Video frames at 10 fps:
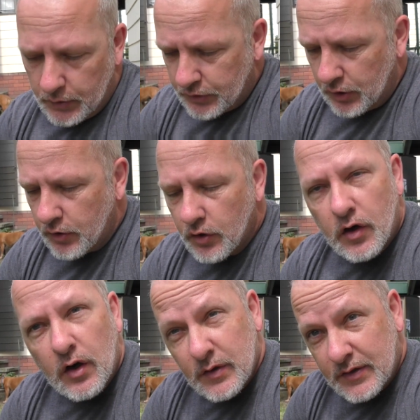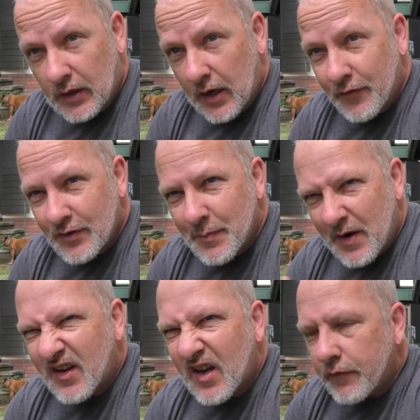When I just turned it on, I was still over the
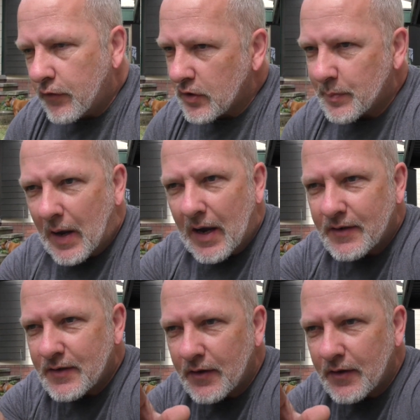cement and getting a few sparks.